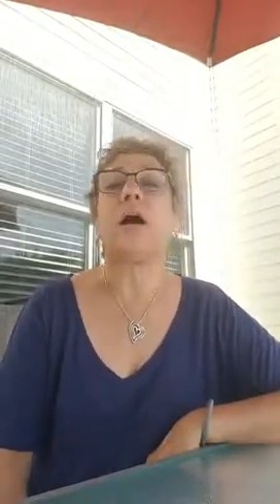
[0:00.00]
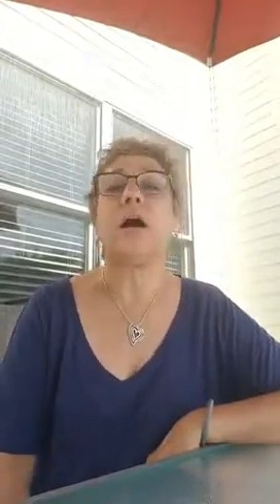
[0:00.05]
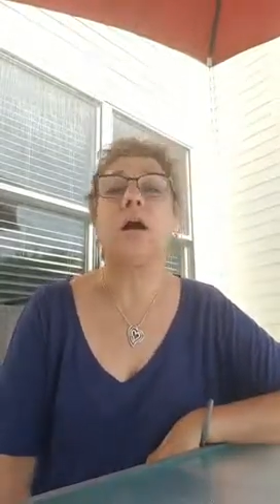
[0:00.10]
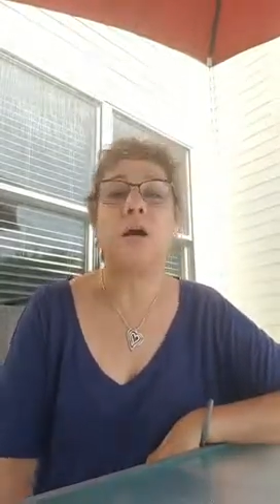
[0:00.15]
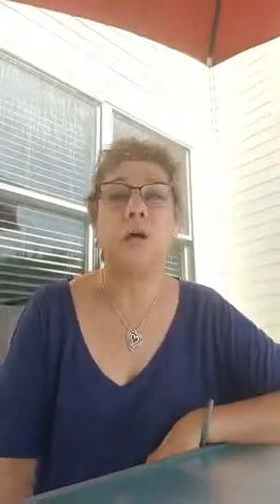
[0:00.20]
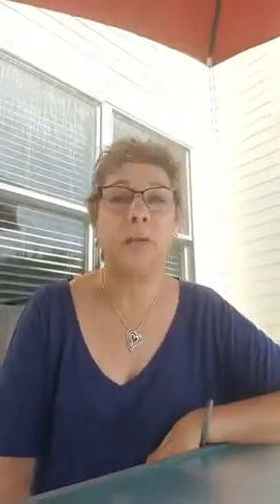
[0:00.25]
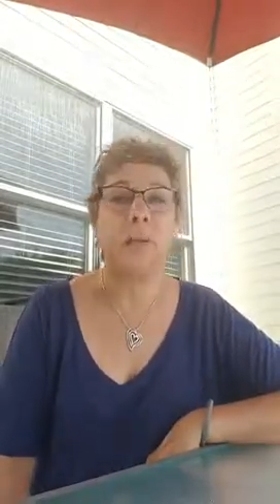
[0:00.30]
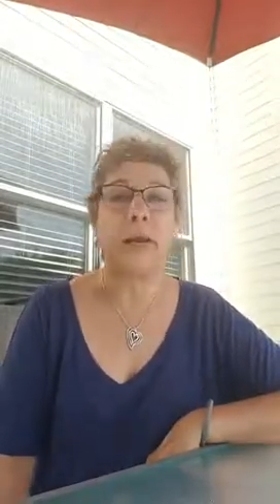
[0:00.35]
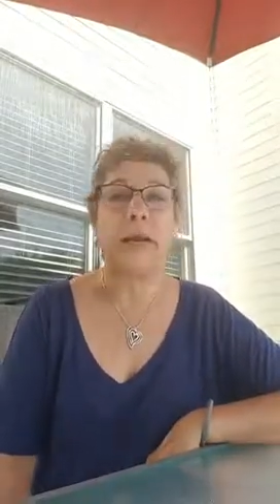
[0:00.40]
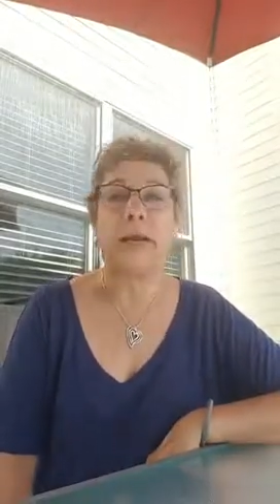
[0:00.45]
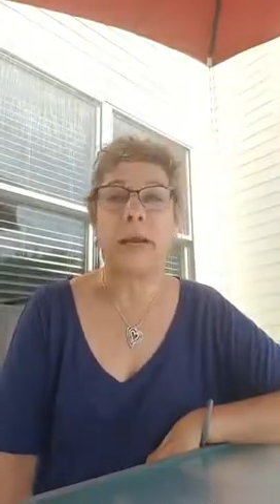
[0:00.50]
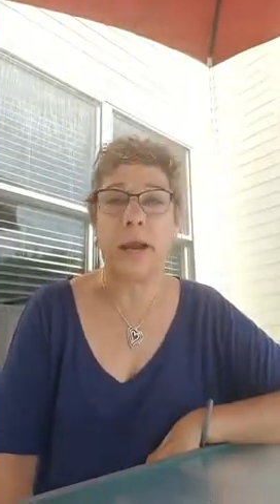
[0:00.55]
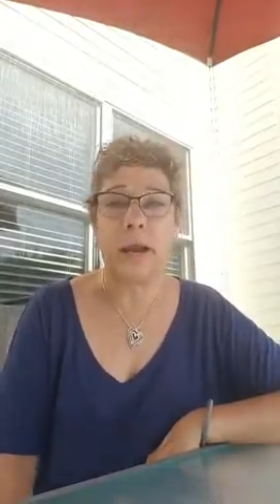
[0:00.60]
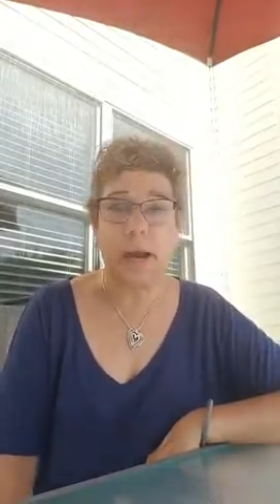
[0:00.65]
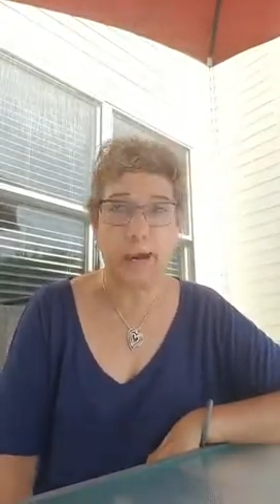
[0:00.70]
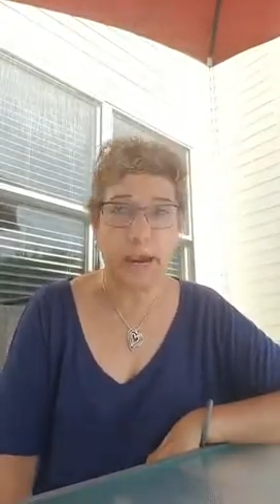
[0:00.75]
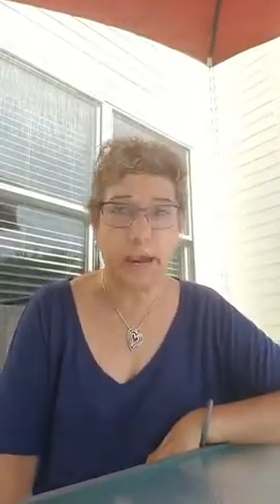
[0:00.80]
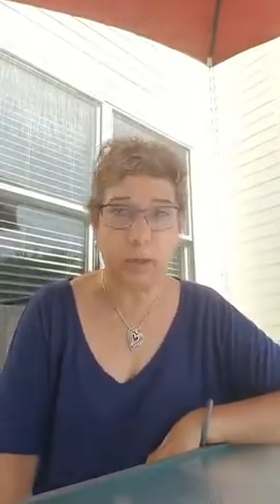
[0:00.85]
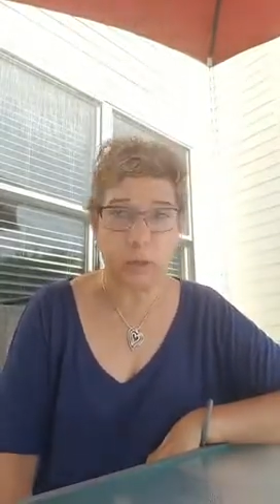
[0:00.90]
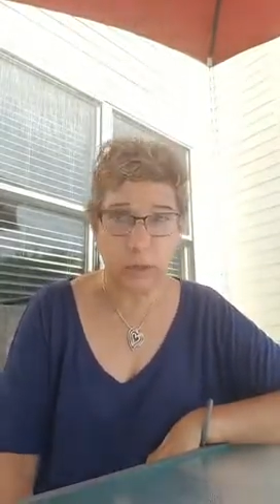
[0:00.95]
oh my
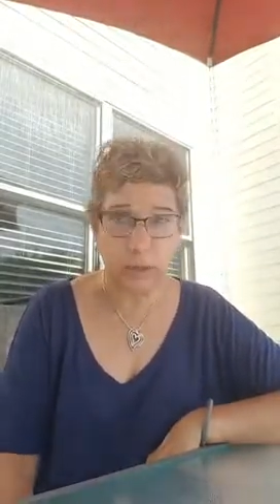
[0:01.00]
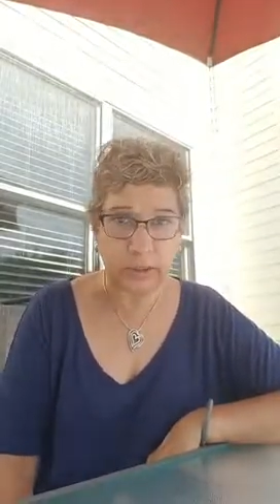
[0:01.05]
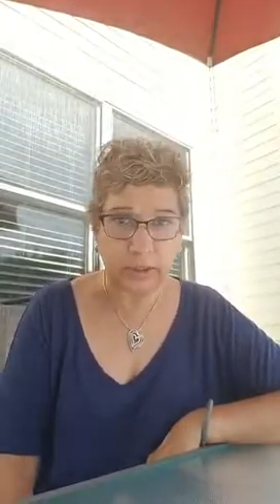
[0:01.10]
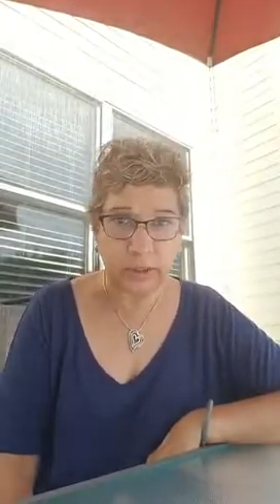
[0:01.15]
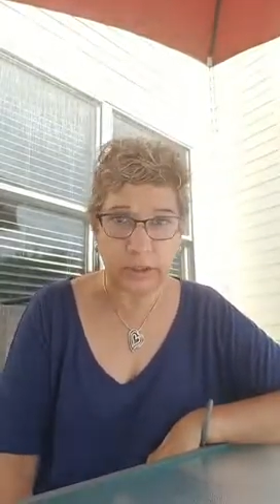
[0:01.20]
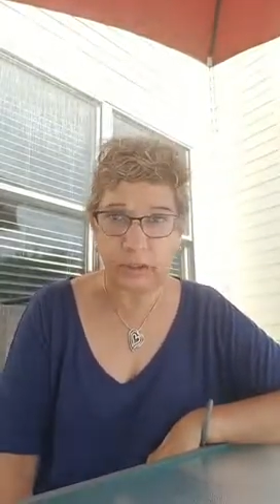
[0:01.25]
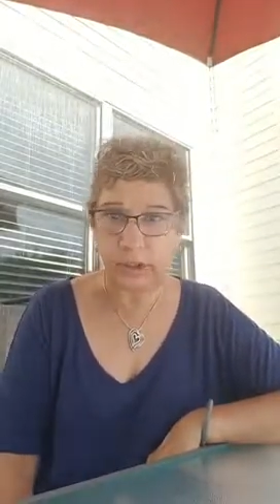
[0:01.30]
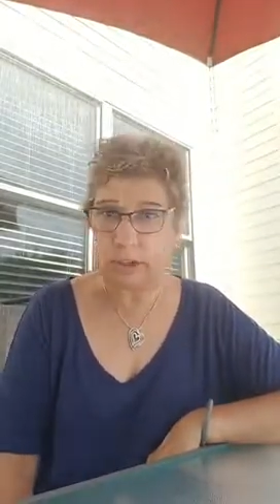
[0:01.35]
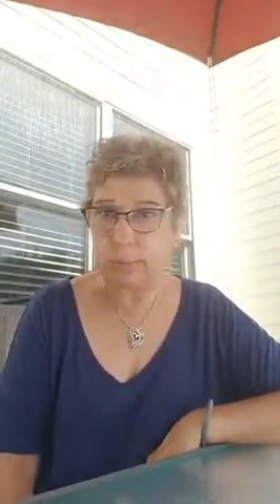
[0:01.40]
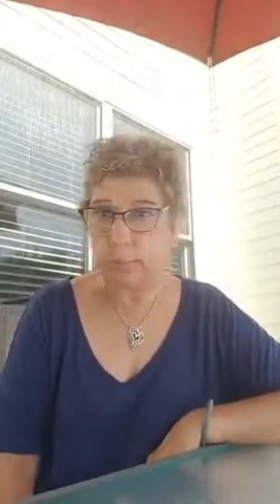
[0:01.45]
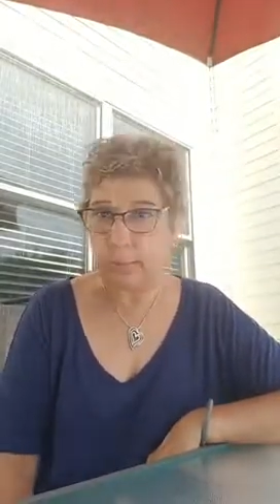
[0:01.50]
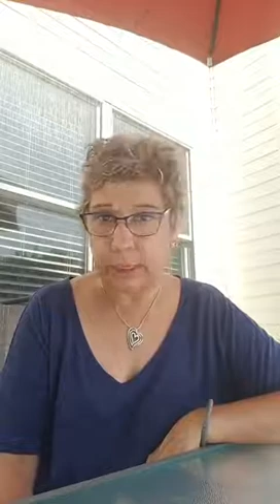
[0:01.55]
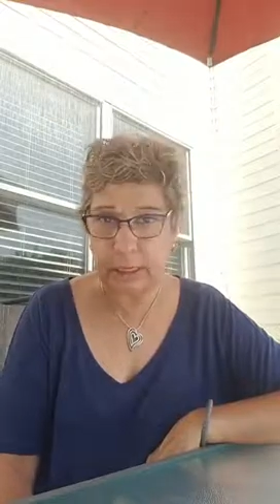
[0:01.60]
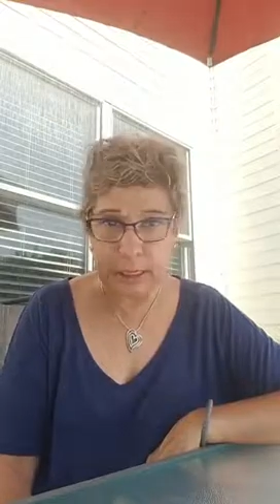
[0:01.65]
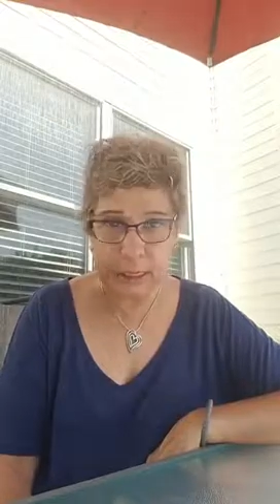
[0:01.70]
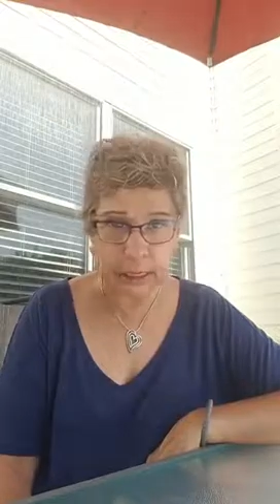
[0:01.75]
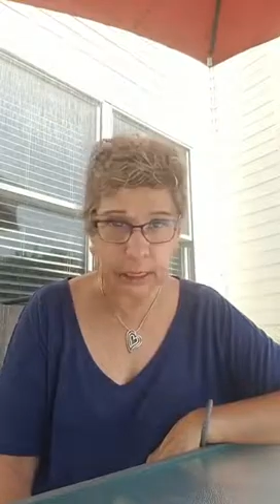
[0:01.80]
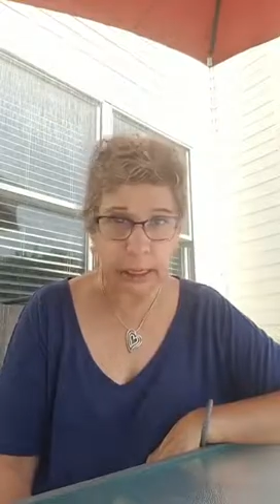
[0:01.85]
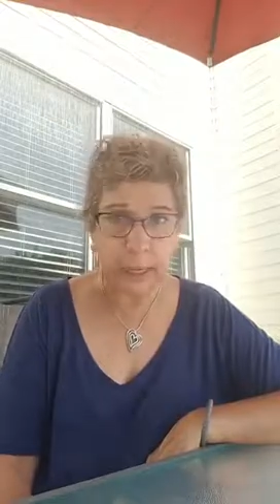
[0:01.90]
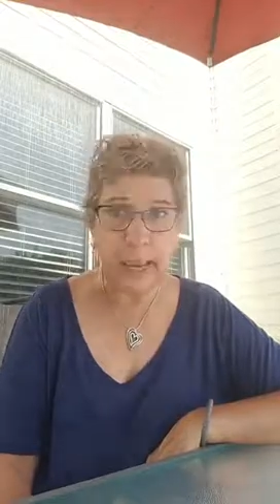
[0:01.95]
God, how long is this going to
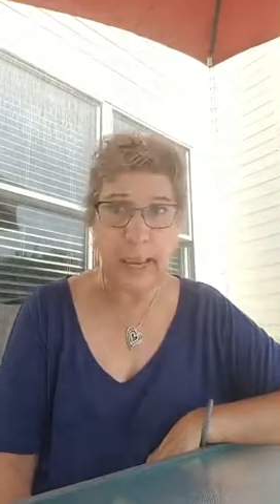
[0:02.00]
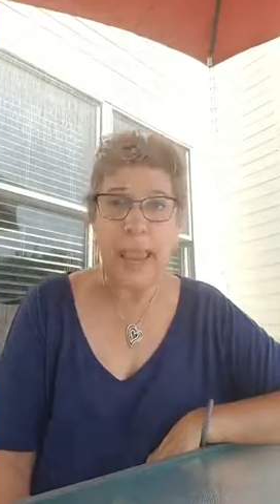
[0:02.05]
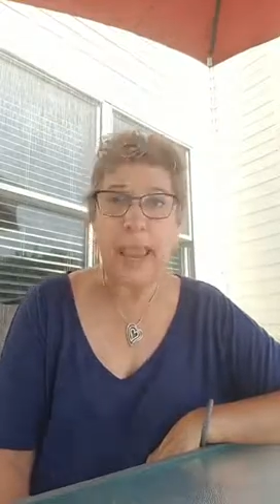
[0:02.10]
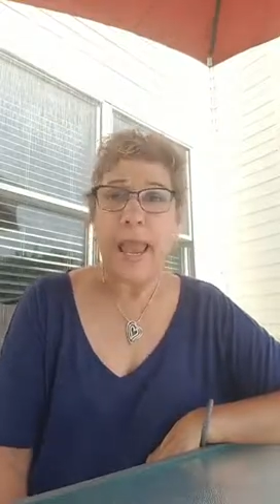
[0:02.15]
be?